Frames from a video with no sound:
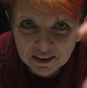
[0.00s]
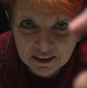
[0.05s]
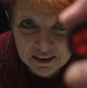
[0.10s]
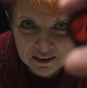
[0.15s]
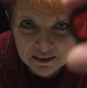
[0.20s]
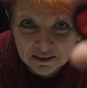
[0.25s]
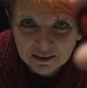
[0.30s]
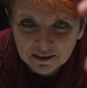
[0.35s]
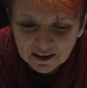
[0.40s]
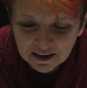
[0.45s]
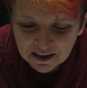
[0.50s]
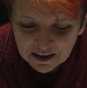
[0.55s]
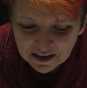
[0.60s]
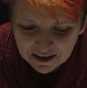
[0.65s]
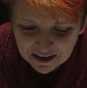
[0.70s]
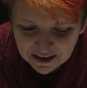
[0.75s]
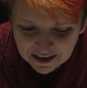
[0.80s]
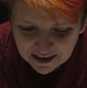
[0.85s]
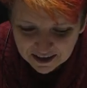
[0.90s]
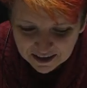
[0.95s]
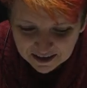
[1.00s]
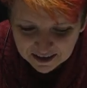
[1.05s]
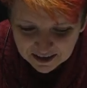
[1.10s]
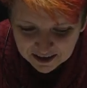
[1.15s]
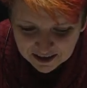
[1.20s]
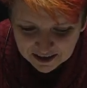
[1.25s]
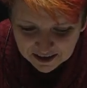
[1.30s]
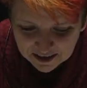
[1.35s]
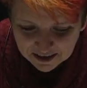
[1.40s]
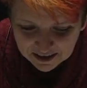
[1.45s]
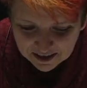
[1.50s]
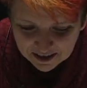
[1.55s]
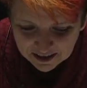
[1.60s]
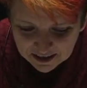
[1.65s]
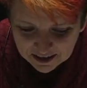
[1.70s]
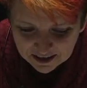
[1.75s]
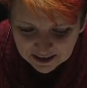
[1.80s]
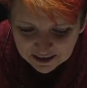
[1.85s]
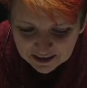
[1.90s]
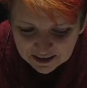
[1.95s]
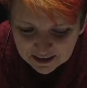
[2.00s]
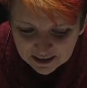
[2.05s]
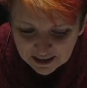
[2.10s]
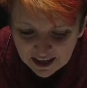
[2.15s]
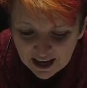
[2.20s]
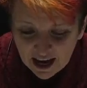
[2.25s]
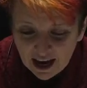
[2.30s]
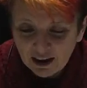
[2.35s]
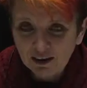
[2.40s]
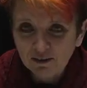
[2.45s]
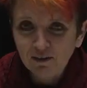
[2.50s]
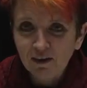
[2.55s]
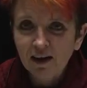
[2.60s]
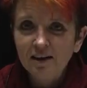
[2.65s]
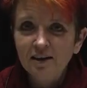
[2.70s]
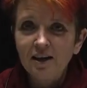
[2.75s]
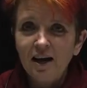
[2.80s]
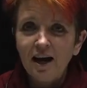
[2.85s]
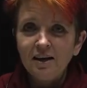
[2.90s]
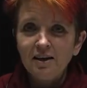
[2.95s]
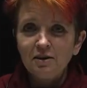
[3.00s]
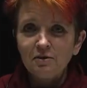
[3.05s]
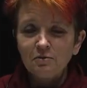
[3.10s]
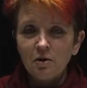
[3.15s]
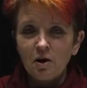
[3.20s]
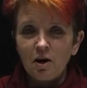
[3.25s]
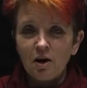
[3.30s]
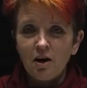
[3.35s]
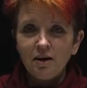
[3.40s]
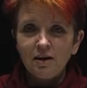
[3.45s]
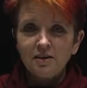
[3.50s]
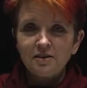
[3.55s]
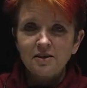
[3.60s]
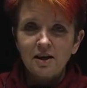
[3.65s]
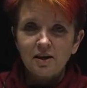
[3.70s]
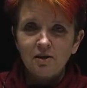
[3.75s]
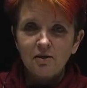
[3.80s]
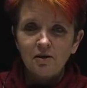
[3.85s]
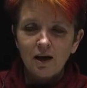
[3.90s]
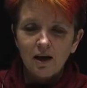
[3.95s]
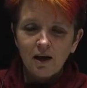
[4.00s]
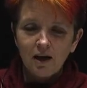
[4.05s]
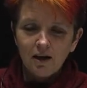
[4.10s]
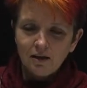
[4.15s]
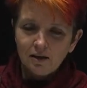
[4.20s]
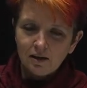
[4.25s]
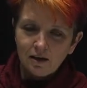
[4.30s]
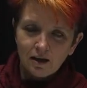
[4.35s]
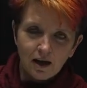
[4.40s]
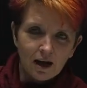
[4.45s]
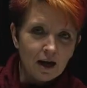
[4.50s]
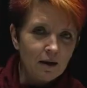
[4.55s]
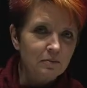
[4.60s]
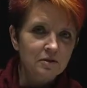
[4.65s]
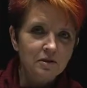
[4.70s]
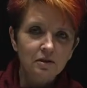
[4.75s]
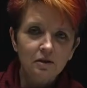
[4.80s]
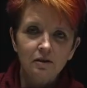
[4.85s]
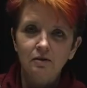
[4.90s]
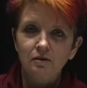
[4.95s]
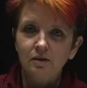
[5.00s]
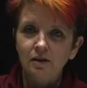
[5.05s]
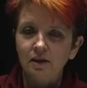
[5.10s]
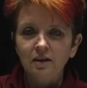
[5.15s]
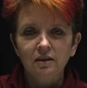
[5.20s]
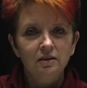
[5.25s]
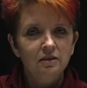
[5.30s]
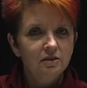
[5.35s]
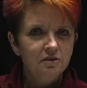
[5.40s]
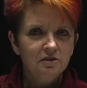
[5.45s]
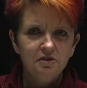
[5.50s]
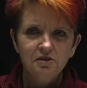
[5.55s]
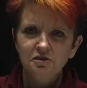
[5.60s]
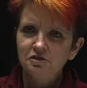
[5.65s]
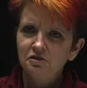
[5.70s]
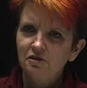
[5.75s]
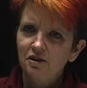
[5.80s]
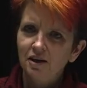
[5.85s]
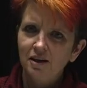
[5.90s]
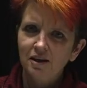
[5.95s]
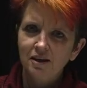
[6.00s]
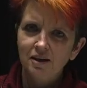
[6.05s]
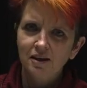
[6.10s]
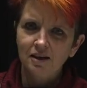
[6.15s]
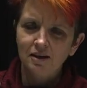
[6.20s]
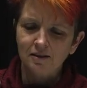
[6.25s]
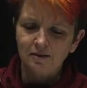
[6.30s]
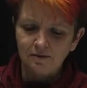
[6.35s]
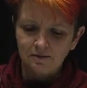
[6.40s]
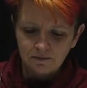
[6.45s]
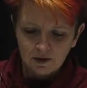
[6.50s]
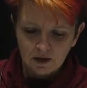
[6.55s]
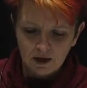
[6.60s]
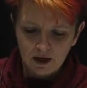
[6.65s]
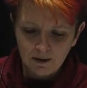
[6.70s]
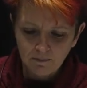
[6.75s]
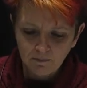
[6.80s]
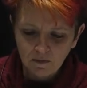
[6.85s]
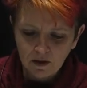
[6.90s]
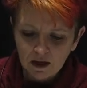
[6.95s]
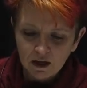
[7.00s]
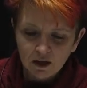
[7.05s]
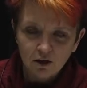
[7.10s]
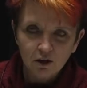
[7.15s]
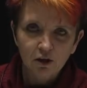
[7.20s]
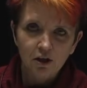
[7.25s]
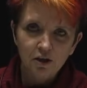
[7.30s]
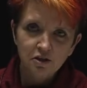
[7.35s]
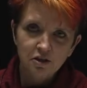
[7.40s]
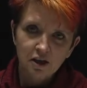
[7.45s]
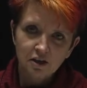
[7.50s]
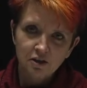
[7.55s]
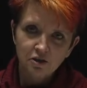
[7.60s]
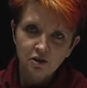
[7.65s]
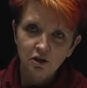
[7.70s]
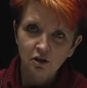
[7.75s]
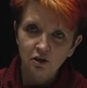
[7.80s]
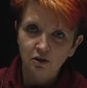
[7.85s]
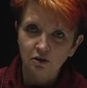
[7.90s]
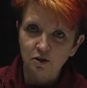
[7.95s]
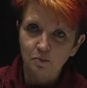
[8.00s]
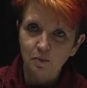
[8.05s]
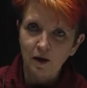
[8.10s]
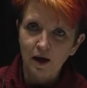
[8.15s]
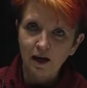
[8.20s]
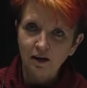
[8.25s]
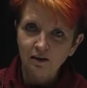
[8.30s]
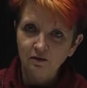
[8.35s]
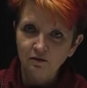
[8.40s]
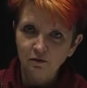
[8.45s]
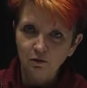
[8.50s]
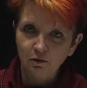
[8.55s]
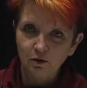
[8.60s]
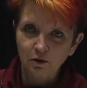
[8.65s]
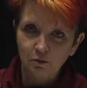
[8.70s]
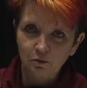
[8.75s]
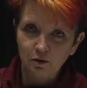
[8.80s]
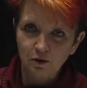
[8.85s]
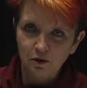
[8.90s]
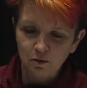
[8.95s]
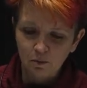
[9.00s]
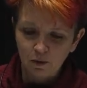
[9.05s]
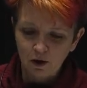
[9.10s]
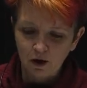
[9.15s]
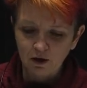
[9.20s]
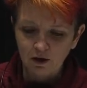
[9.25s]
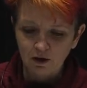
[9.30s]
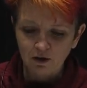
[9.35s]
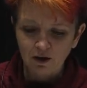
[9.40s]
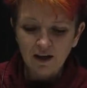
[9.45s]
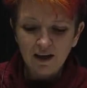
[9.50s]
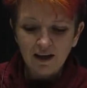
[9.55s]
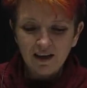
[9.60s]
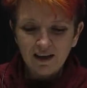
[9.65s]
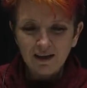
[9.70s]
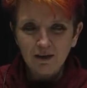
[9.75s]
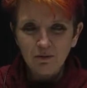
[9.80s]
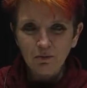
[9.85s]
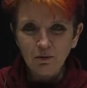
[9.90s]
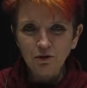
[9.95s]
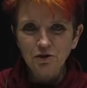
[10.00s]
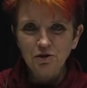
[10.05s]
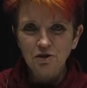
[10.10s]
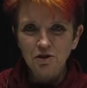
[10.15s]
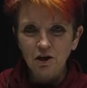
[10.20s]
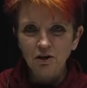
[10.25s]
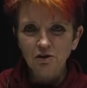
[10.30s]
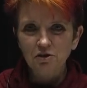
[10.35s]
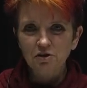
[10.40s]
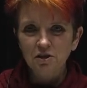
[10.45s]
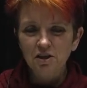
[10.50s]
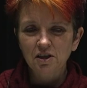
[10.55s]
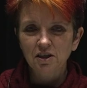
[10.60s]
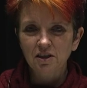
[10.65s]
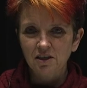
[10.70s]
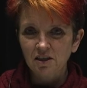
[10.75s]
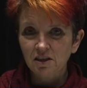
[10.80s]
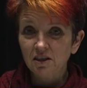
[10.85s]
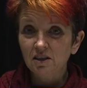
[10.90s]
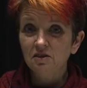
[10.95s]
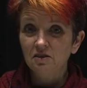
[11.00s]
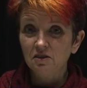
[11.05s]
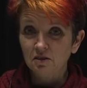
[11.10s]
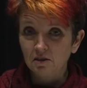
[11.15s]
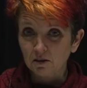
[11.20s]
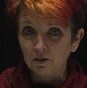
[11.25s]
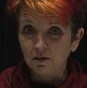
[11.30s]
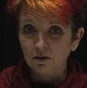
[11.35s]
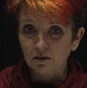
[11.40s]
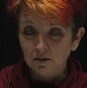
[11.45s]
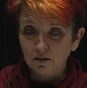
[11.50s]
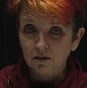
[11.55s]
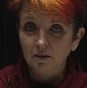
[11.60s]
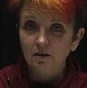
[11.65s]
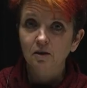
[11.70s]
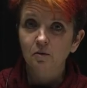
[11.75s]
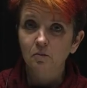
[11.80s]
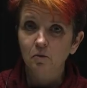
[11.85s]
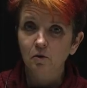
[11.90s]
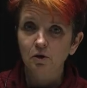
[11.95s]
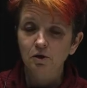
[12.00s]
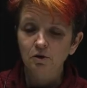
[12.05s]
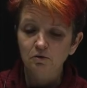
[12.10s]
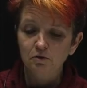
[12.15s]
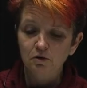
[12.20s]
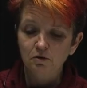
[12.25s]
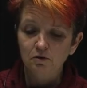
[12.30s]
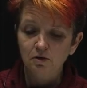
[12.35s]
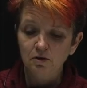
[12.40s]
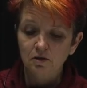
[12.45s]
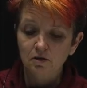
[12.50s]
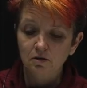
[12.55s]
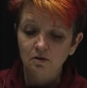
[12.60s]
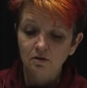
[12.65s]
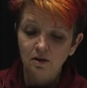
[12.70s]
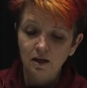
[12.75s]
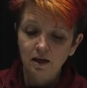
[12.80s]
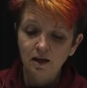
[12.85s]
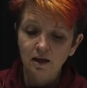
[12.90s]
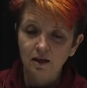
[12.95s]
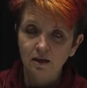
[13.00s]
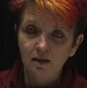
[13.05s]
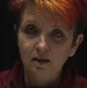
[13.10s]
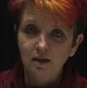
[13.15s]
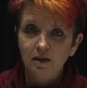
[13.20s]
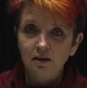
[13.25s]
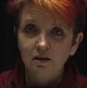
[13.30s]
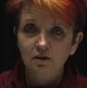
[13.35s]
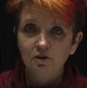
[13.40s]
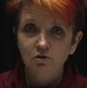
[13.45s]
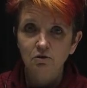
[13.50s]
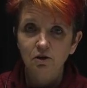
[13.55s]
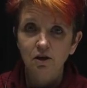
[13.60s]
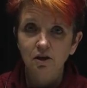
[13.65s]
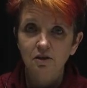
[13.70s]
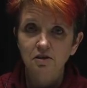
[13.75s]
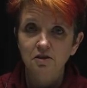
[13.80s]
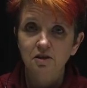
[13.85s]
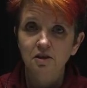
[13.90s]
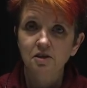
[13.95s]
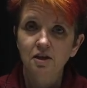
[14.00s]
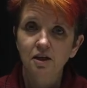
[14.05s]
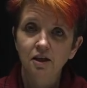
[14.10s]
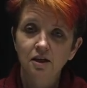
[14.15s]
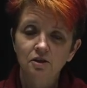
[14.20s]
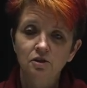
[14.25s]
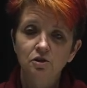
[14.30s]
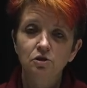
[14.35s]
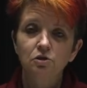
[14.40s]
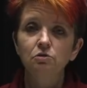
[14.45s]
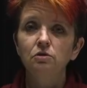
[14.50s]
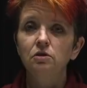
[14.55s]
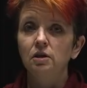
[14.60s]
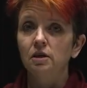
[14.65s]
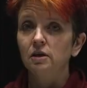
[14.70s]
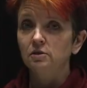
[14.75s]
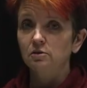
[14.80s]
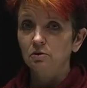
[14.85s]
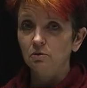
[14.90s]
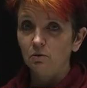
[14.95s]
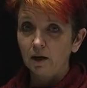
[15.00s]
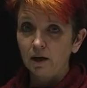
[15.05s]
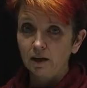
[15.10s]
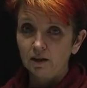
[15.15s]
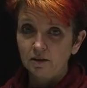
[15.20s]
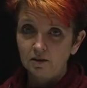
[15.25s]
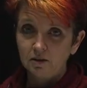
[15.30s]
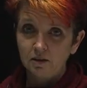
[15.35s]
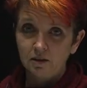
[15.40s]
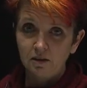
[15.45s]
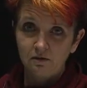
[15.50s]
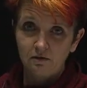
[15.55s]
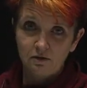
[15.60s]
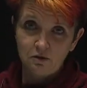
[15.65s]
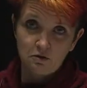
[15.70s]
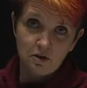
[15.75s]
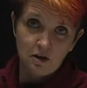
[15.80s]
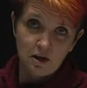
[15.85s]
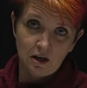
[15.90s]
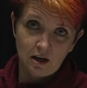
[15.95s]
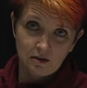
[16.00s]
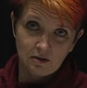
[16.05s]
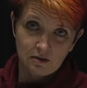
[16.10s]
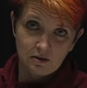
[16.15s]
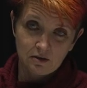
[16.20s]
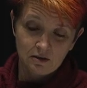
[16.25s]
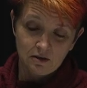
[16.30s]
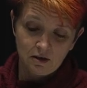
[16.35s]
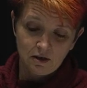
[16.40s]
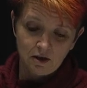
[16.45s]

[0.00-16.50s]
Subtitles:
All right. Now, if I had gotten it wrong, is that okay? Absolutely. Just try it again, okay? You're going to take turns back and forth with your partner. It will start to get easier the more you do this. So then the trick is to take 2 things away and see if you can guess.